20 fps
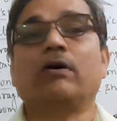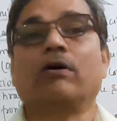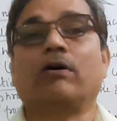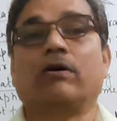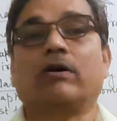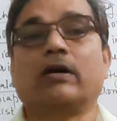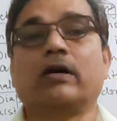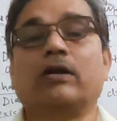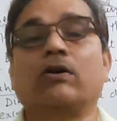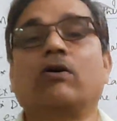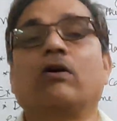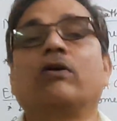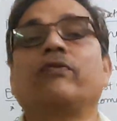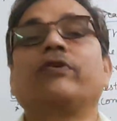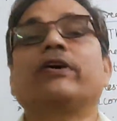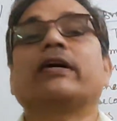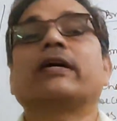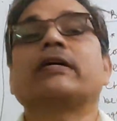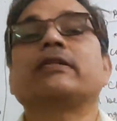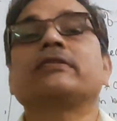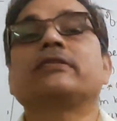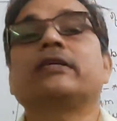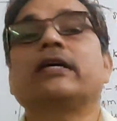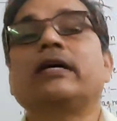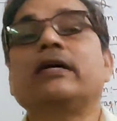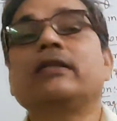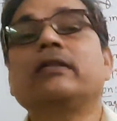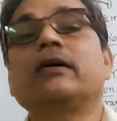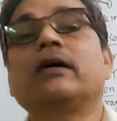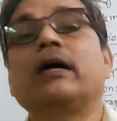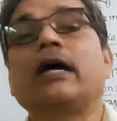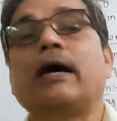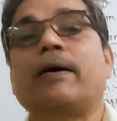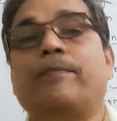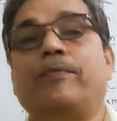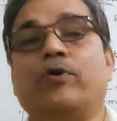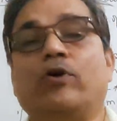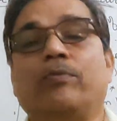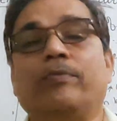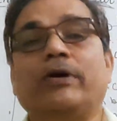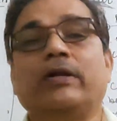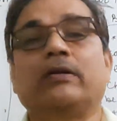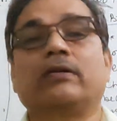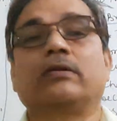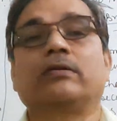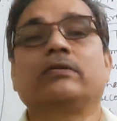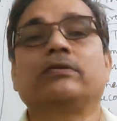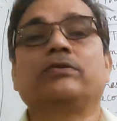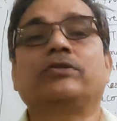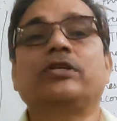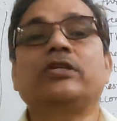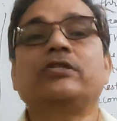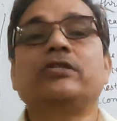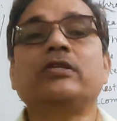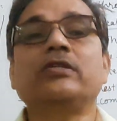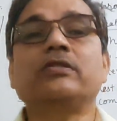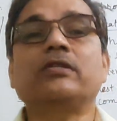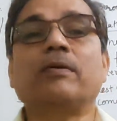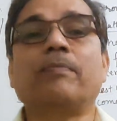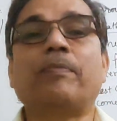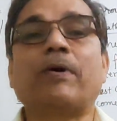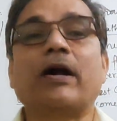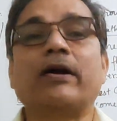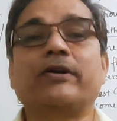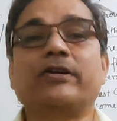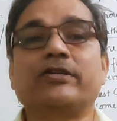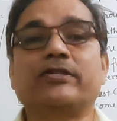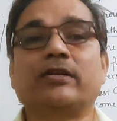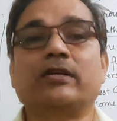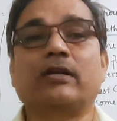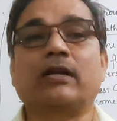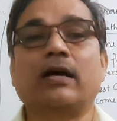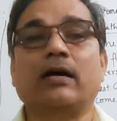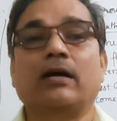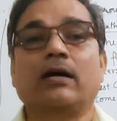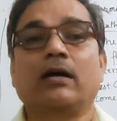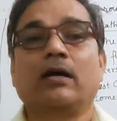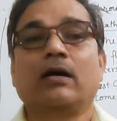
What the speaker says: organ, or we can say the abdomen. This is the partition.